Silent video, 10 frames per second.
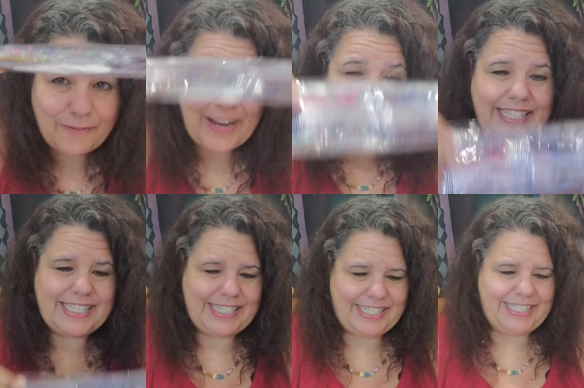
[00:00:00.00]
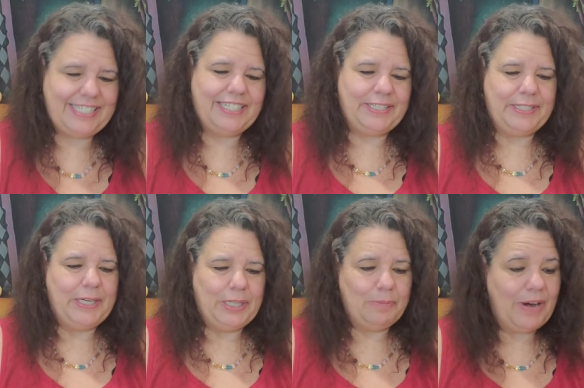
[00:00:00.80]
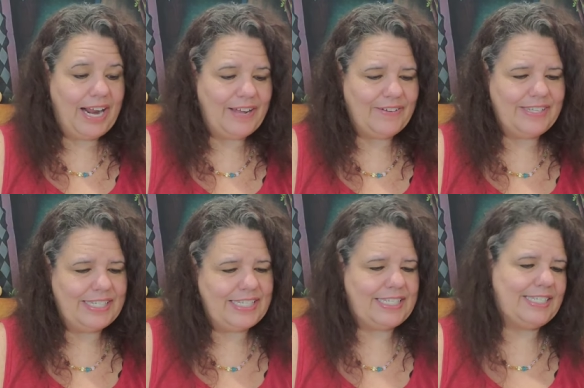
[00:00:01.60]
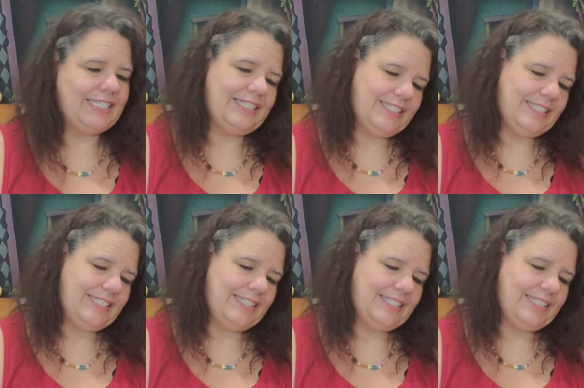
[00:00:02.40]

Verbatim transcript: the whites, the browns.